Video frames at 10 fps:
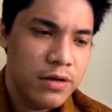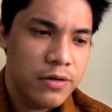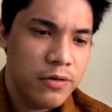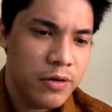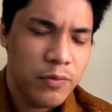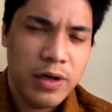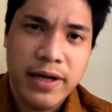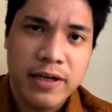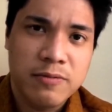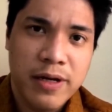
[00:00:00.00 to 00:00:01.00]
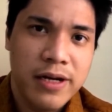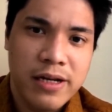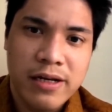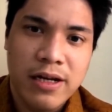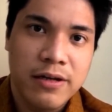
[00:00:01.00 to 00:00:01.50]
you can't really explain it
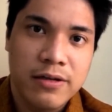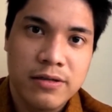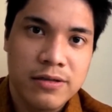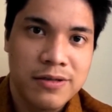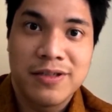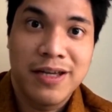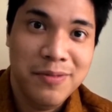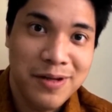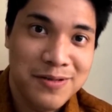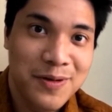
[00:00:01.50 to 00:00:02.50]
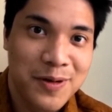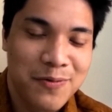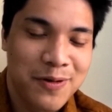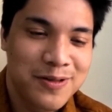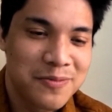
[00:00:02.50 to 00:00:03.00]
in like a, an 10 minutes video
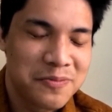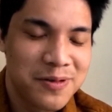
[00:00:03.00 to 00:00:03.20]
for example.